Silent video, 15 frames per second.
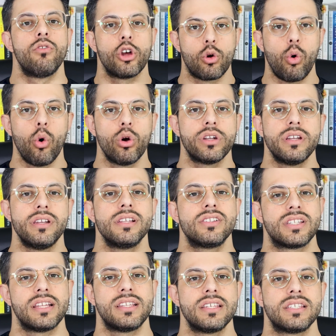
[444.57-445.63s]
recorded in
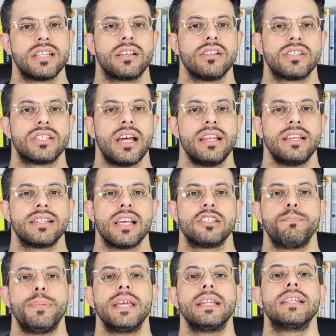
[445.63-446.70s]
statistical studies
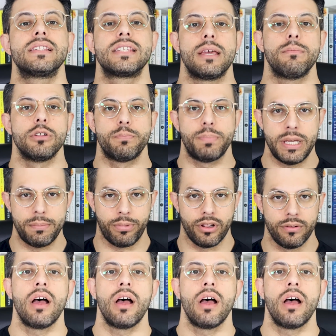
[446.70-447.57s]
as being disabled people.